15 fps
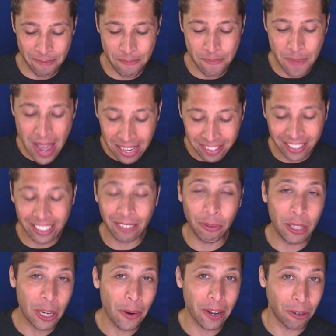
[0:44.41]
Basically, we
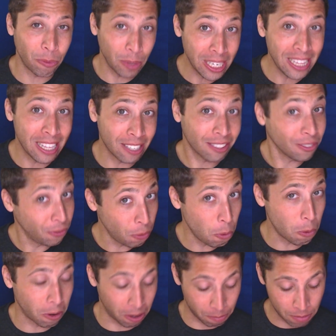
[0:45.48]
know how to read this
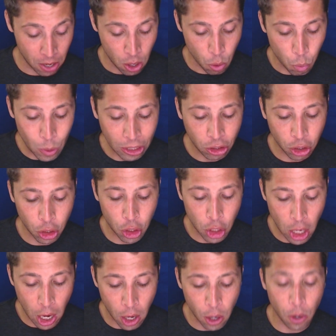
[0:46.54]
form. We should
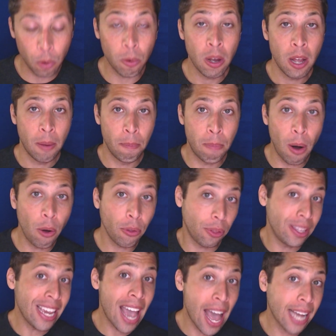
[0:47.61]
know both
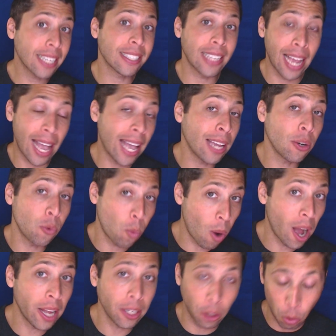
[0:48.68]
the x and
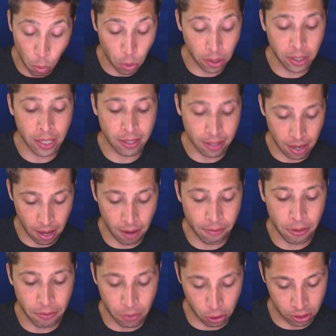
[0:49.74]
y coordinates of
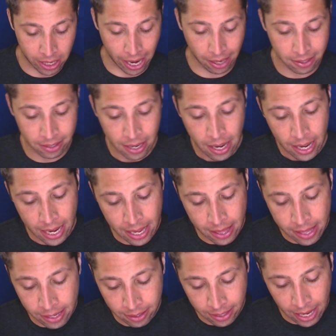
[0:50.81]
the vertex. In
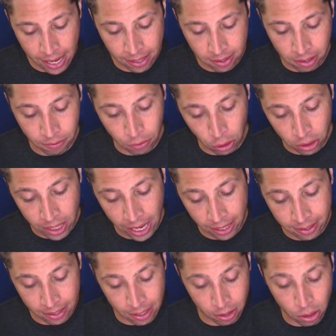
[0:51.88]
this case, the
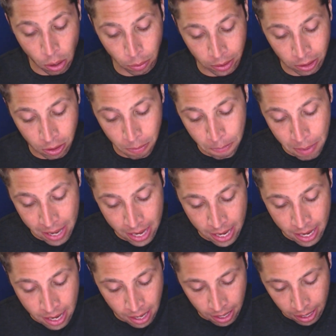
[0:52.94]
vertex is going to
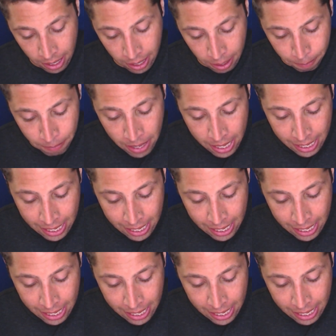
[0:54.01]
be -7,